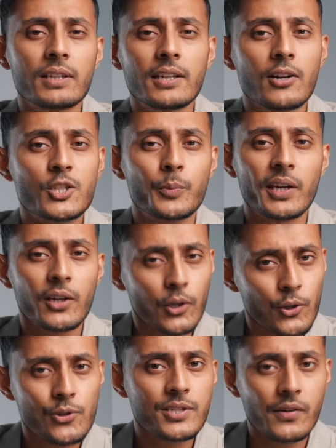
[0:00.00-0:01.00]
going to be a
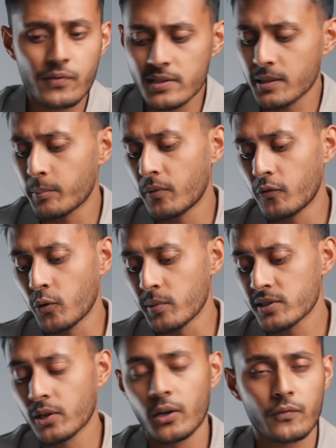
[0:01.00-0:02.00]
huge difference in performance
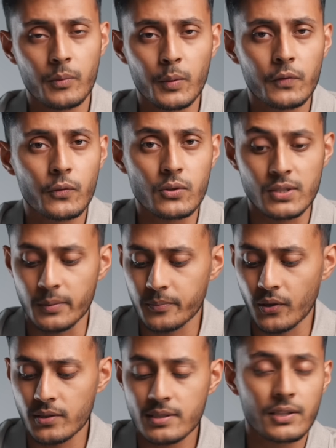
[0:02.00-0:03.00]
going from the 14
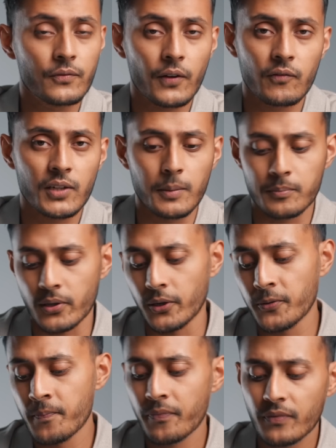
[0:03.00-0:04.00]
Pro to the 15 Pro.
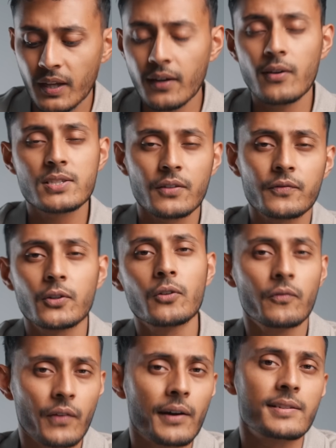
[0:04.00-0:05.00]
They're going to feel
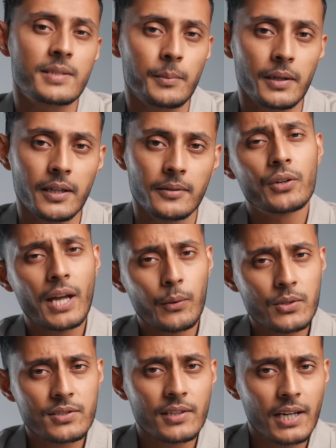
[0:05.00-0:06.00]
very similar. Now
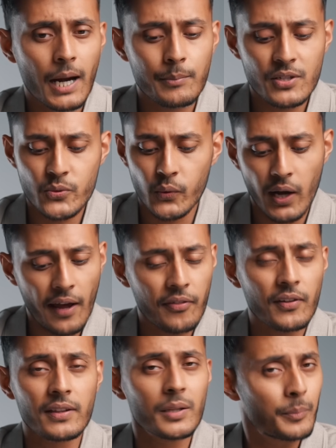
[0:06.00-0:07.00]
onto the cameras, where I
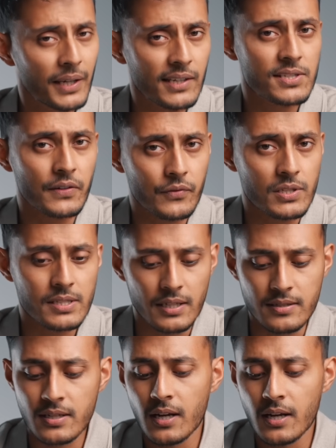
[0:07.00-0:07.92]
think the biggest difference is.